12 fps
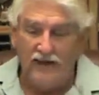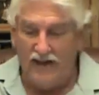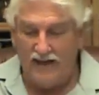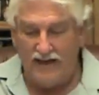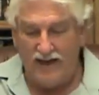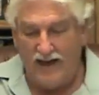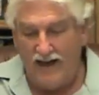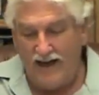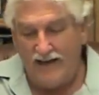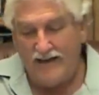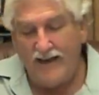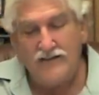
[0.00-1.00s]
And, uh,
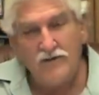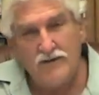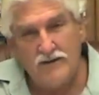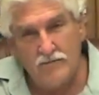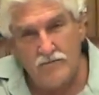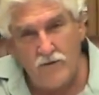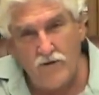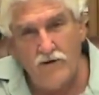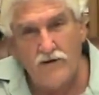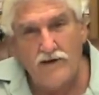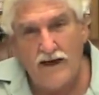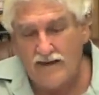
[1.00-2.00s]
and that's what's important.